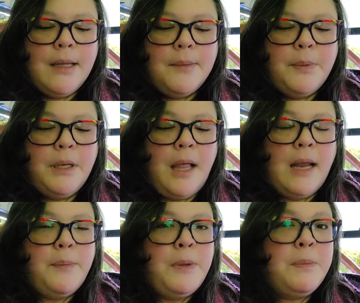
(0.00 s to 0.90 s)
but a lot
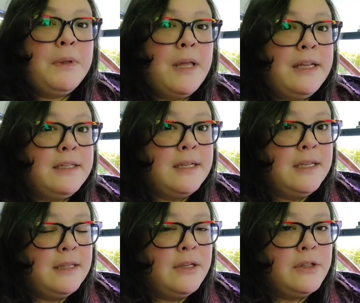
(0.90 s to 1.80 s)
of people like to
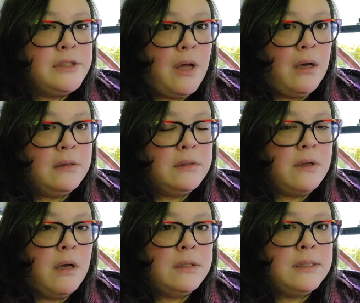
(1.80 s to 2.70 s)
knit their socks
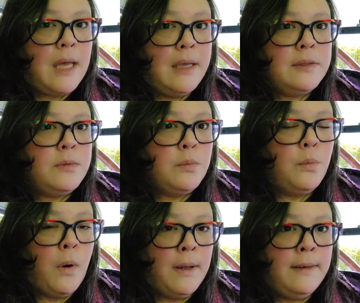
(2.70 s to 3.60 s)
on size
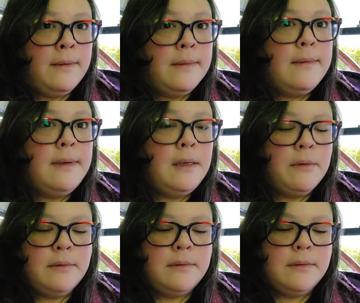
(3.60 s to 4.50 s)
1
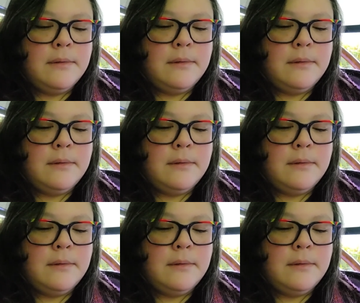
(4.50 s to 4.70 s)
needles.